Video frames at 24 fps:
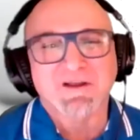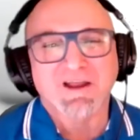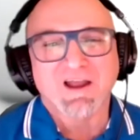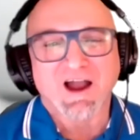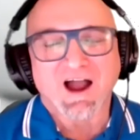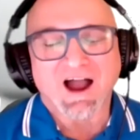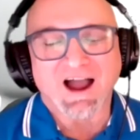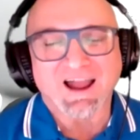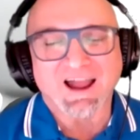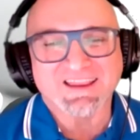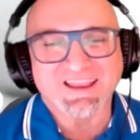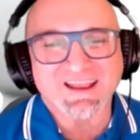
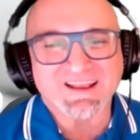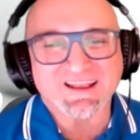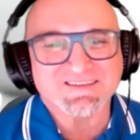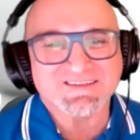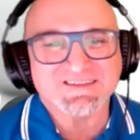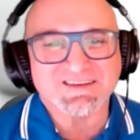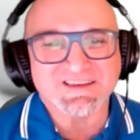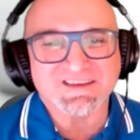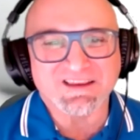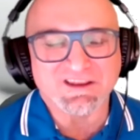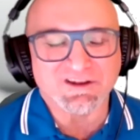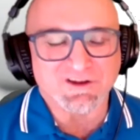I
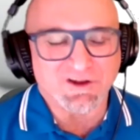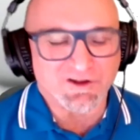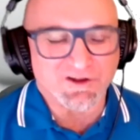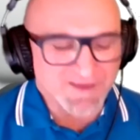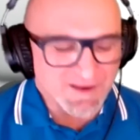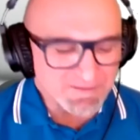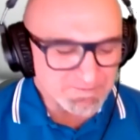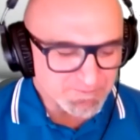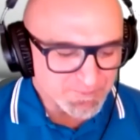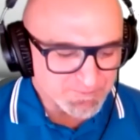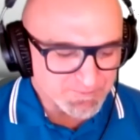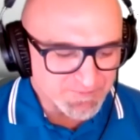guess,
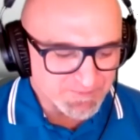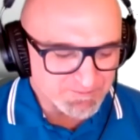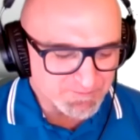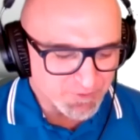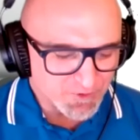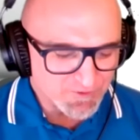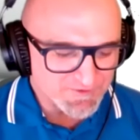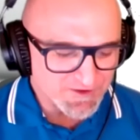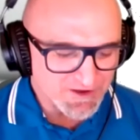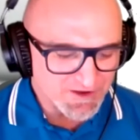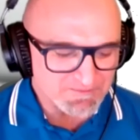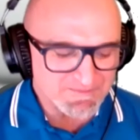that the
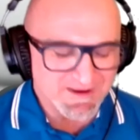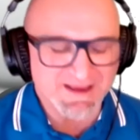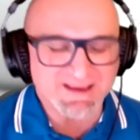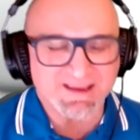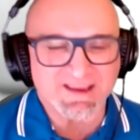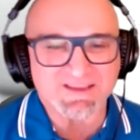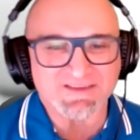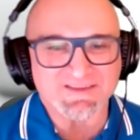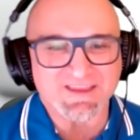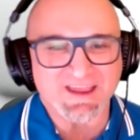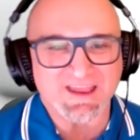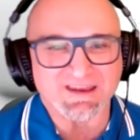point that you're
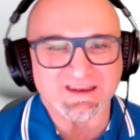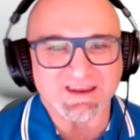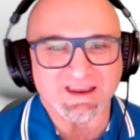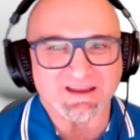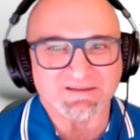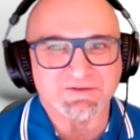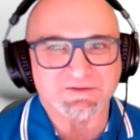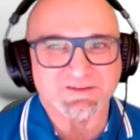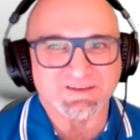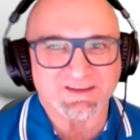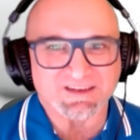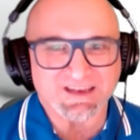making then,
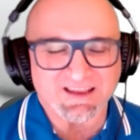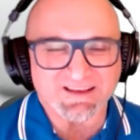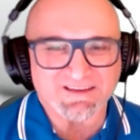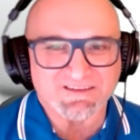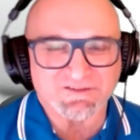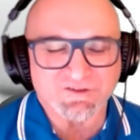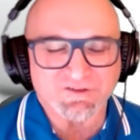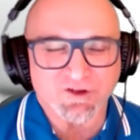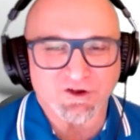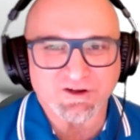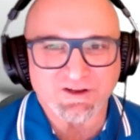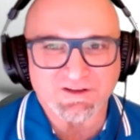because it is
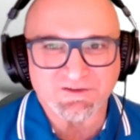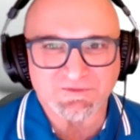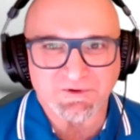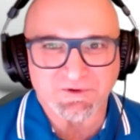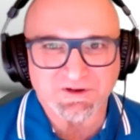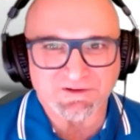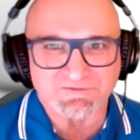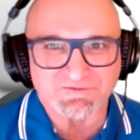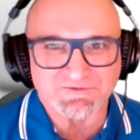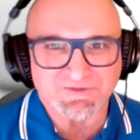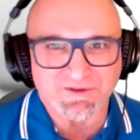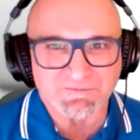known as one
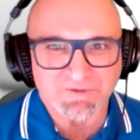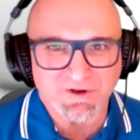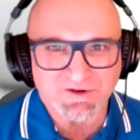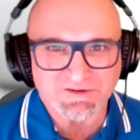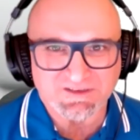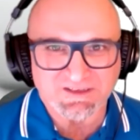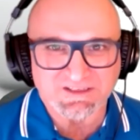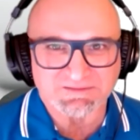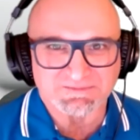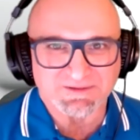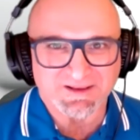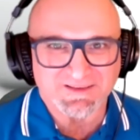of the most
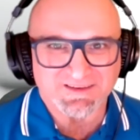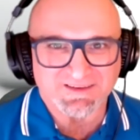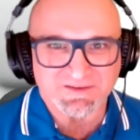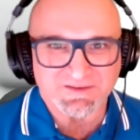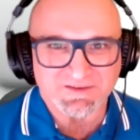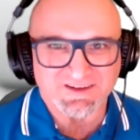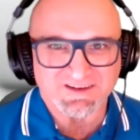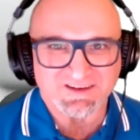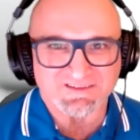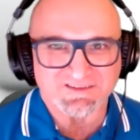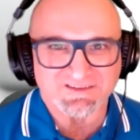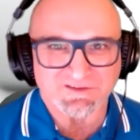expensive
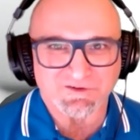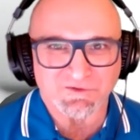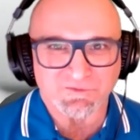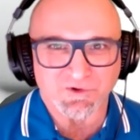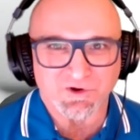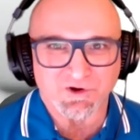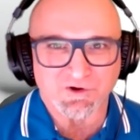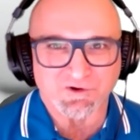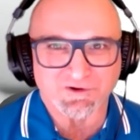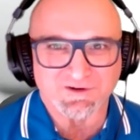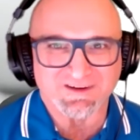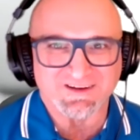cities in the
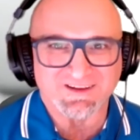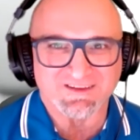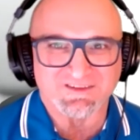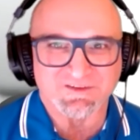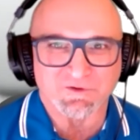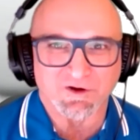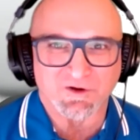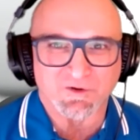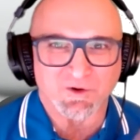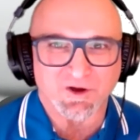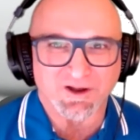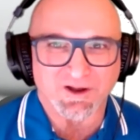world, and it's
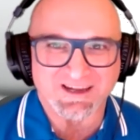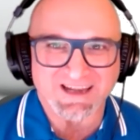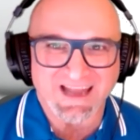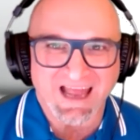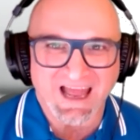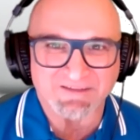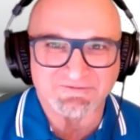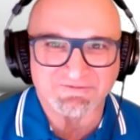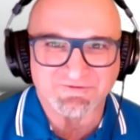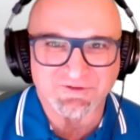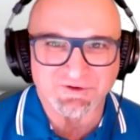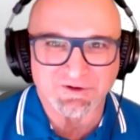got quite an
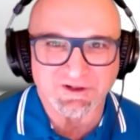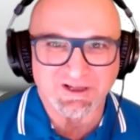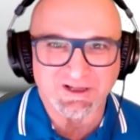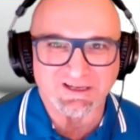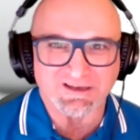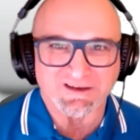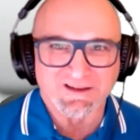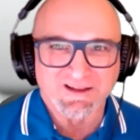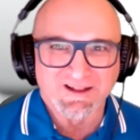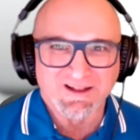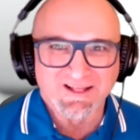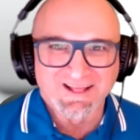
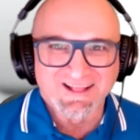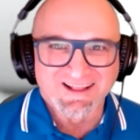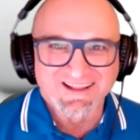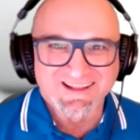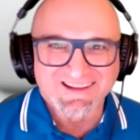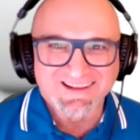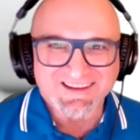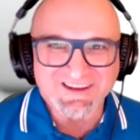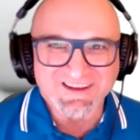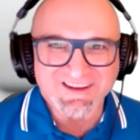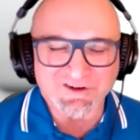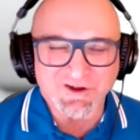affluent,
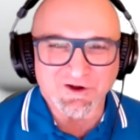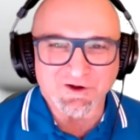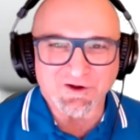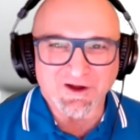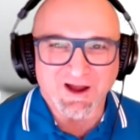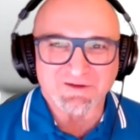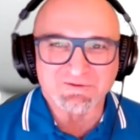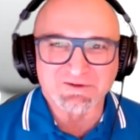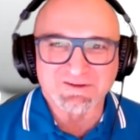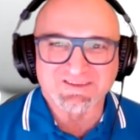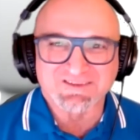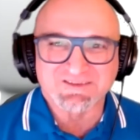
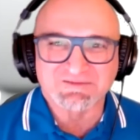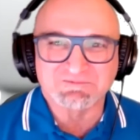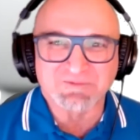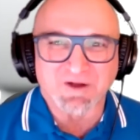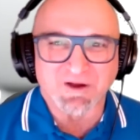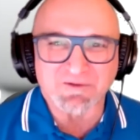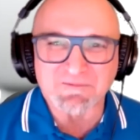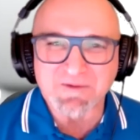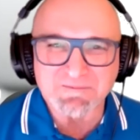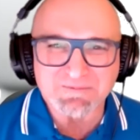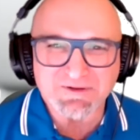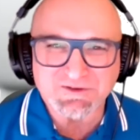I
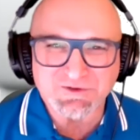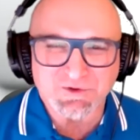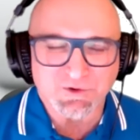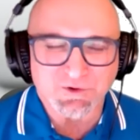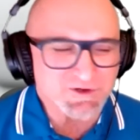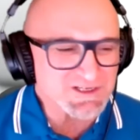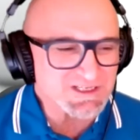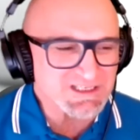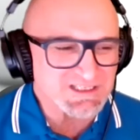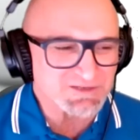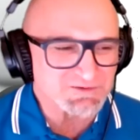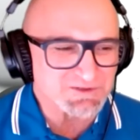remember
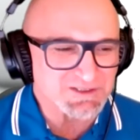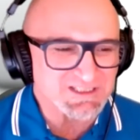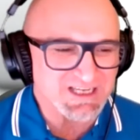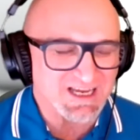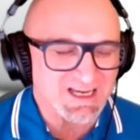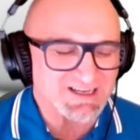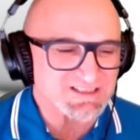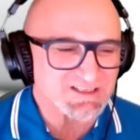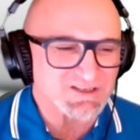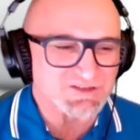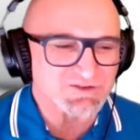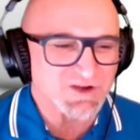talking to a
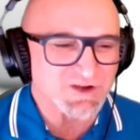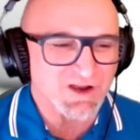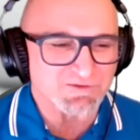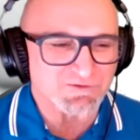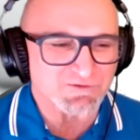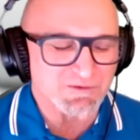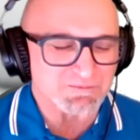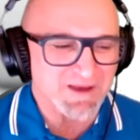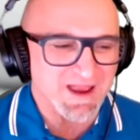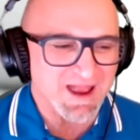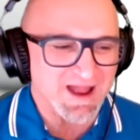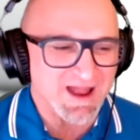taxi driver
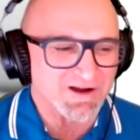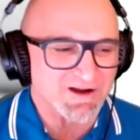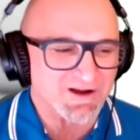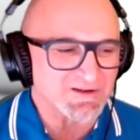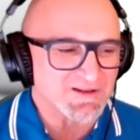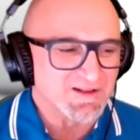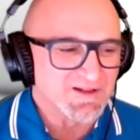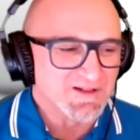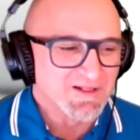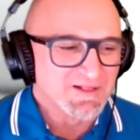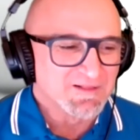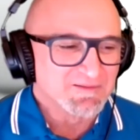about
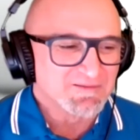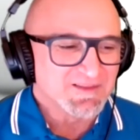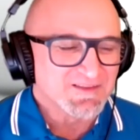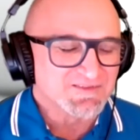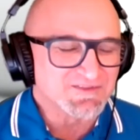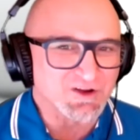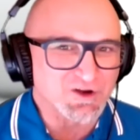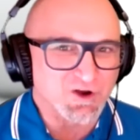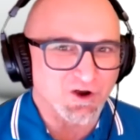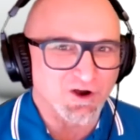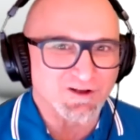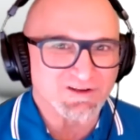
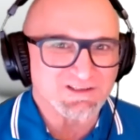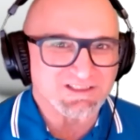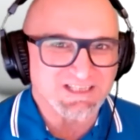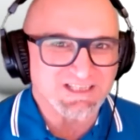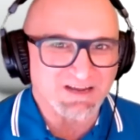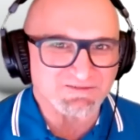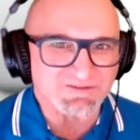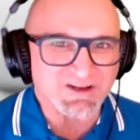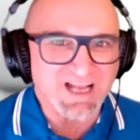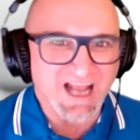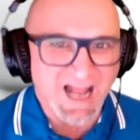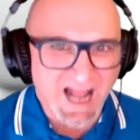the cost to
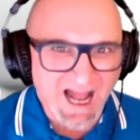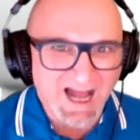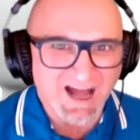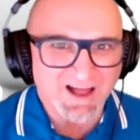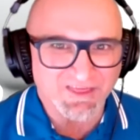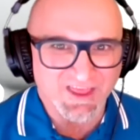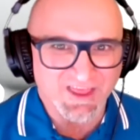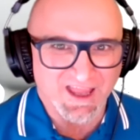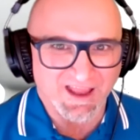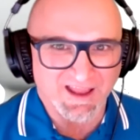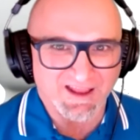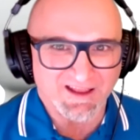have a car
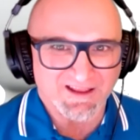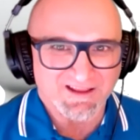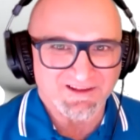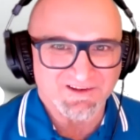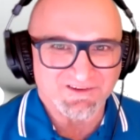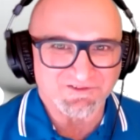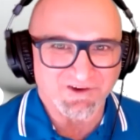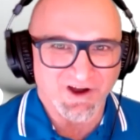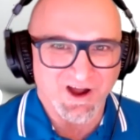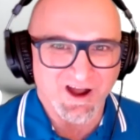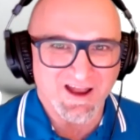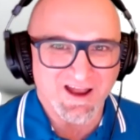there,
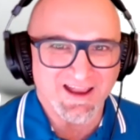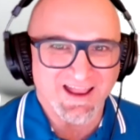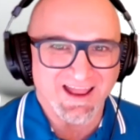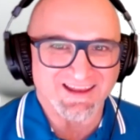right?